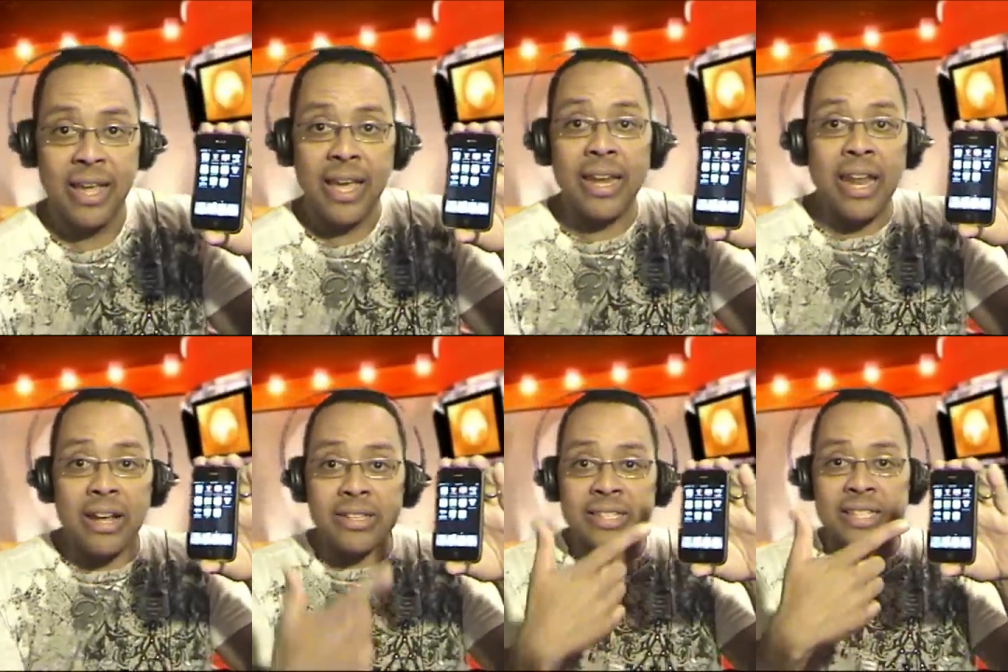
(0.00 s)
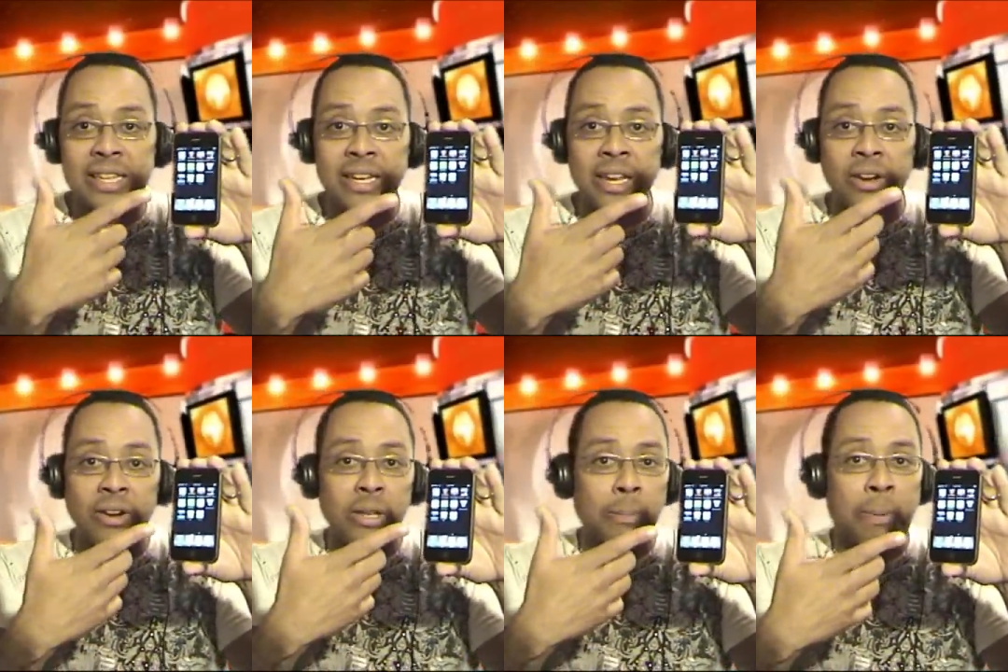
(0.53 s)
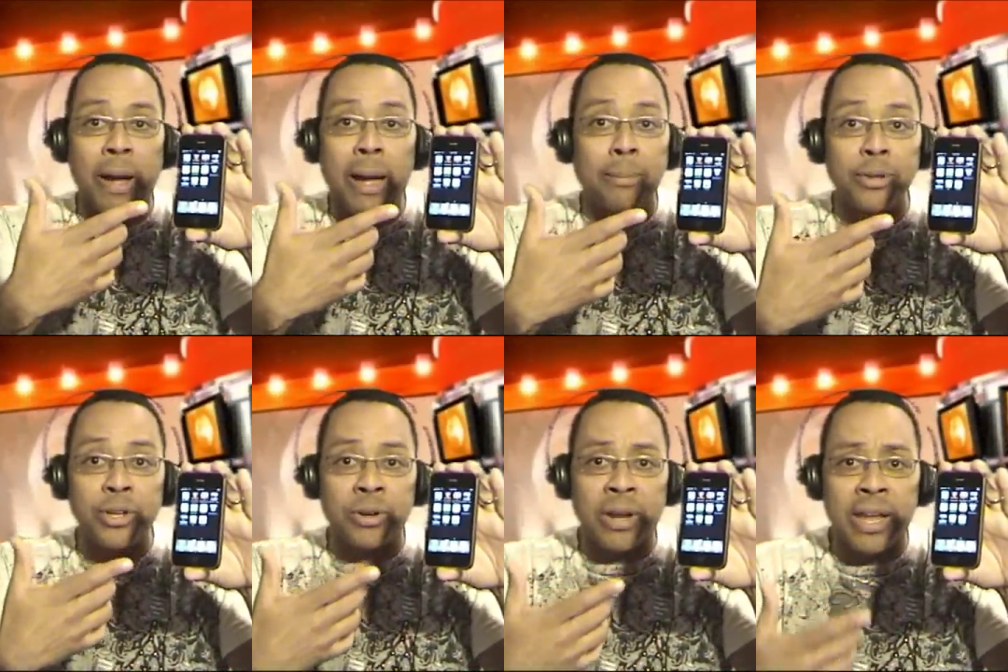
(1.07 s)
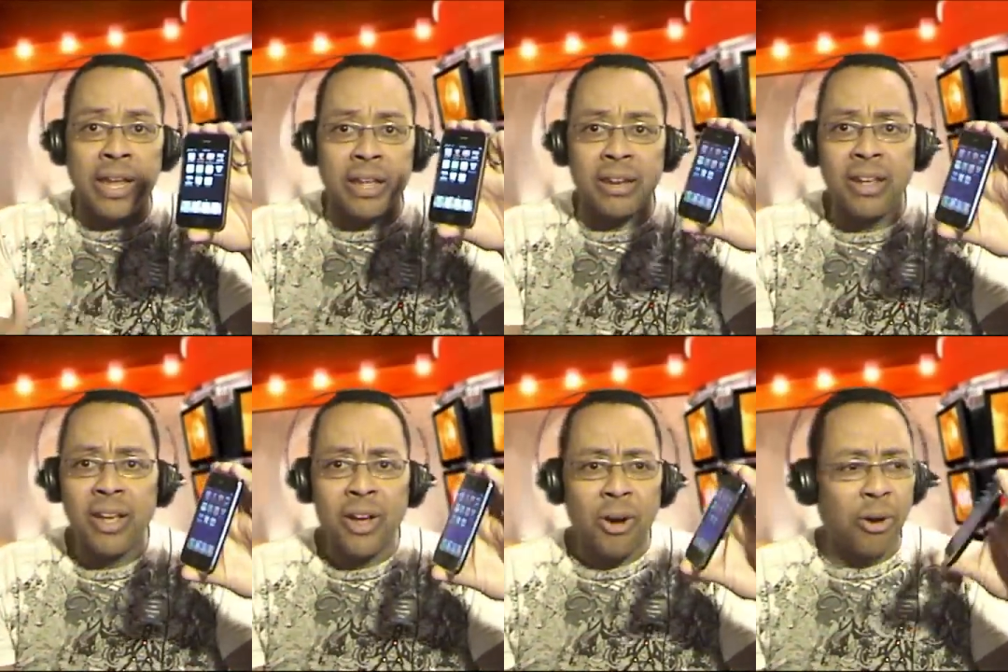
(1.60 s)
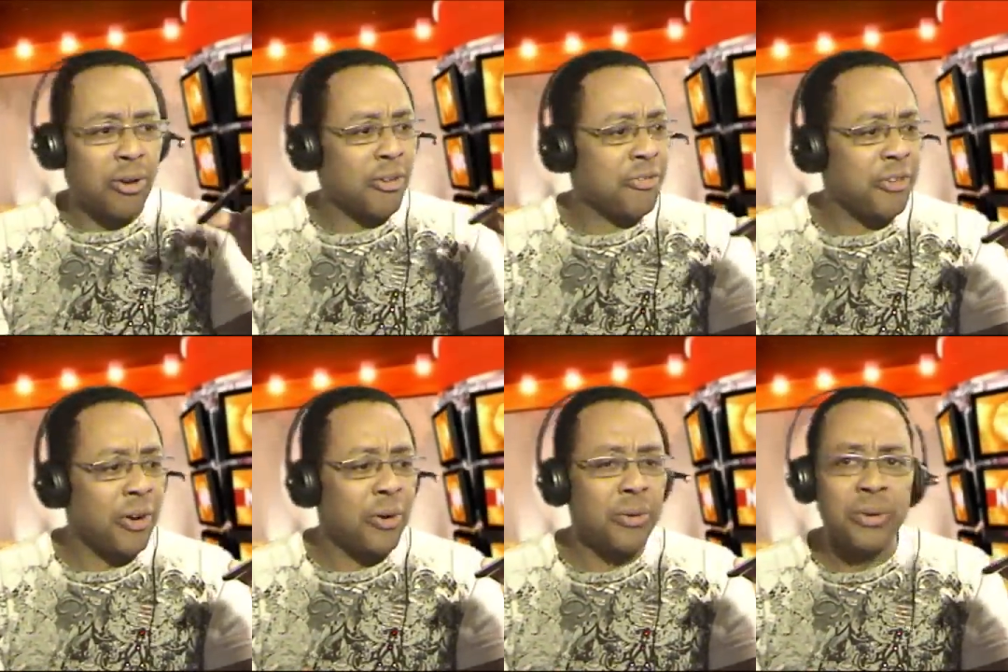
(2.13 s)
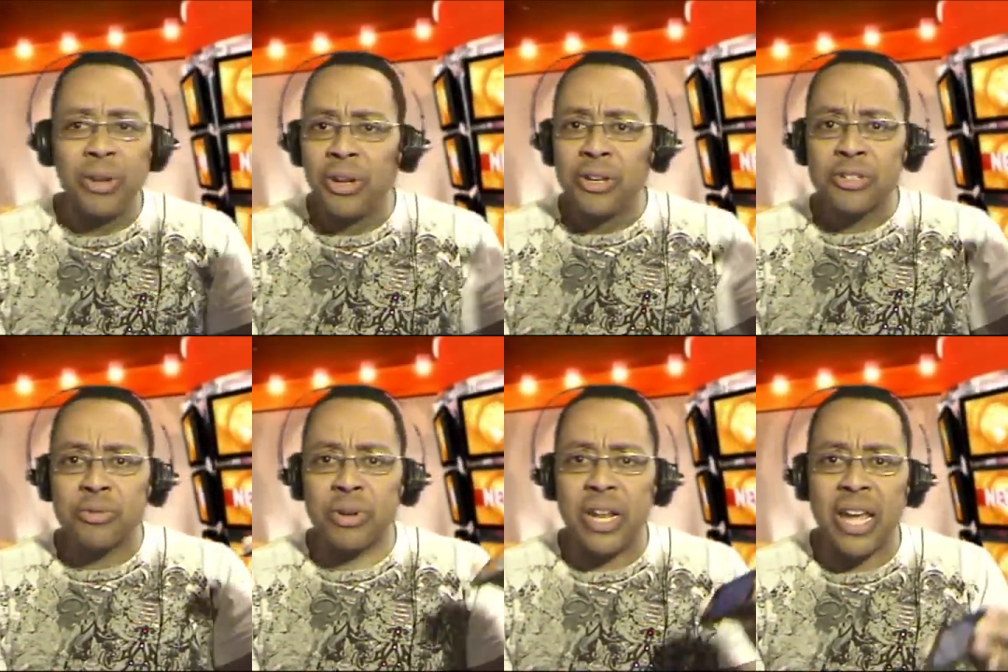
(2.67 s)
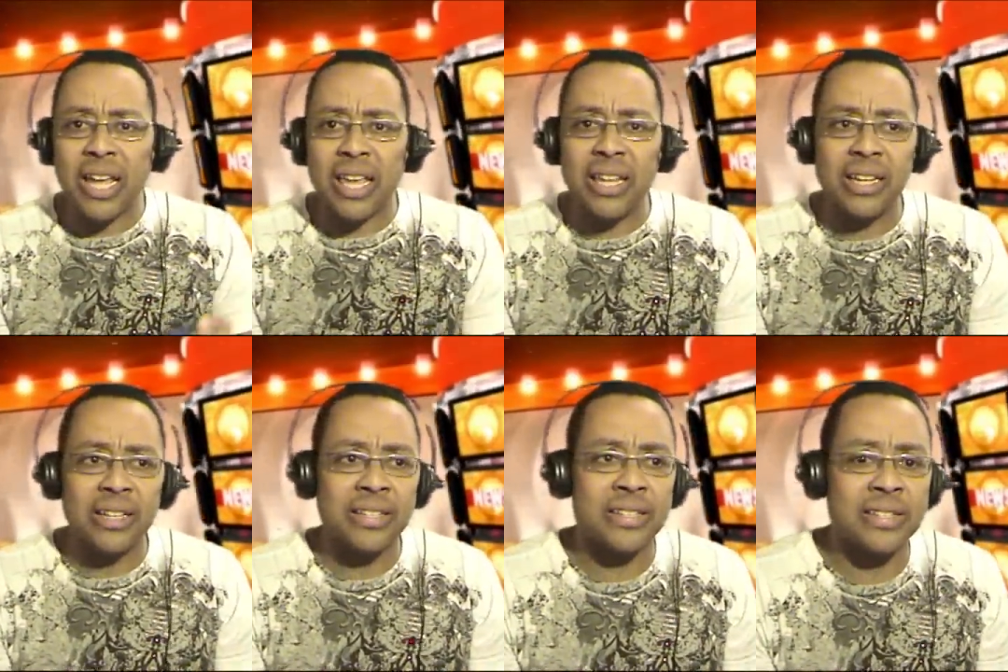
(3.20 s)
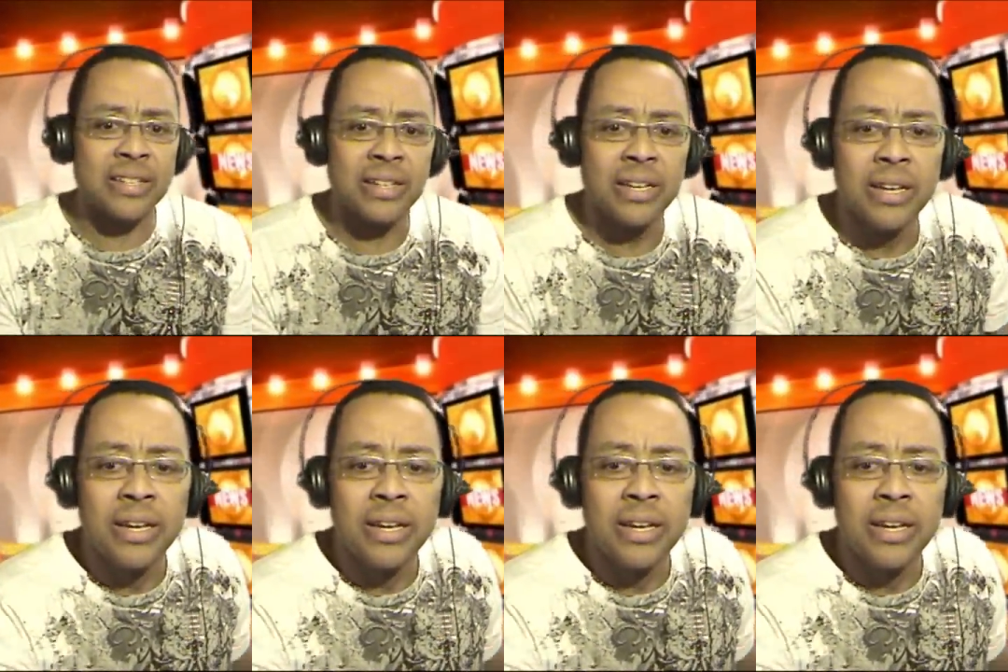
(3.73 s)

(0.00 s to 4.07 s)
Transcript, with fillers: And now it's sitting here in the palm of your hand on a phone. It's ridiculous.